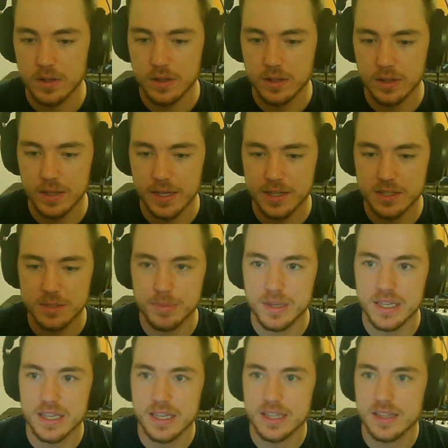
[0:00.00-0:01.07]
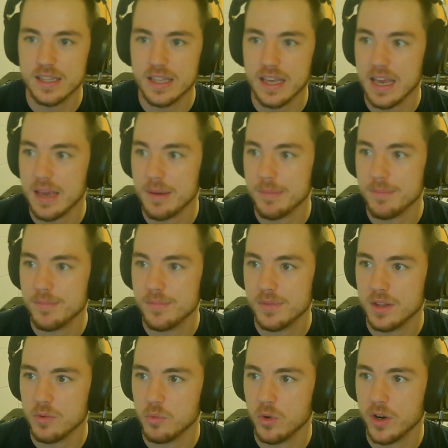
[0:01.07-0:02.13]
Let us begin the game,
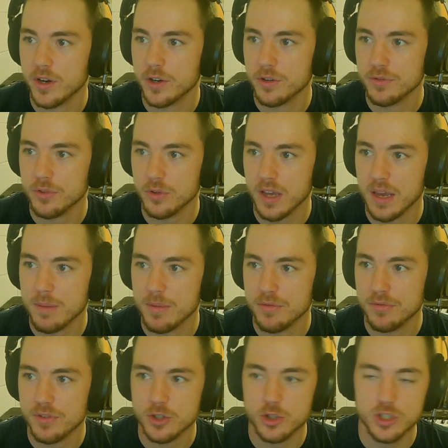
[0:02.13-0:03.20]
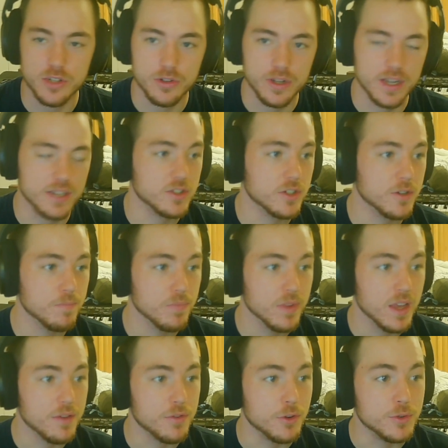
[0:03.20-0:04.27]
the wonderful game of Fish GeoGuessr.
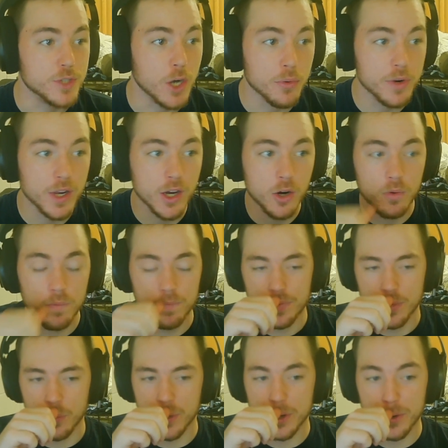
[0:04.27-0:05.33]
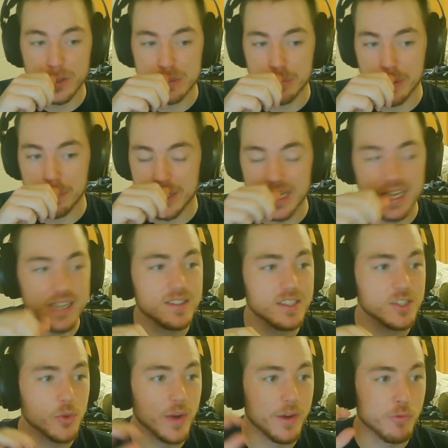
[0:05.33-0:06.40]
If you don't know, we're going to be placed
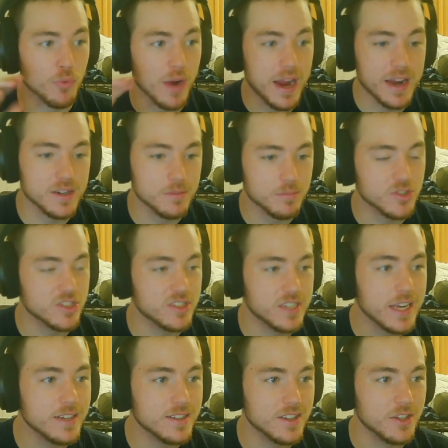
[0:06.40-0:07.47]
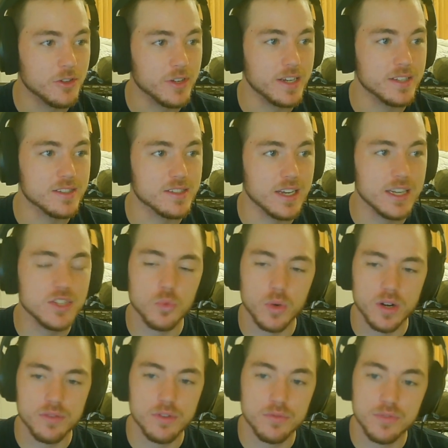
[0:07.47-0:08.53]
into a random state in the United States, one
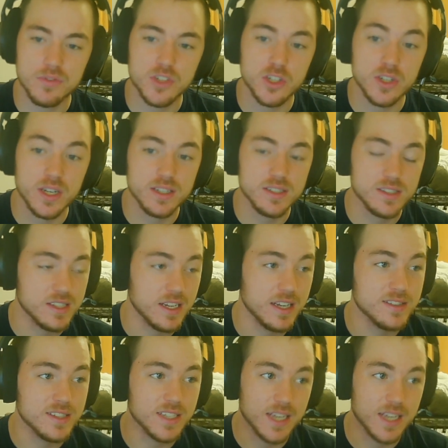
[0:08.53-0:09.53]
of the 50 United States.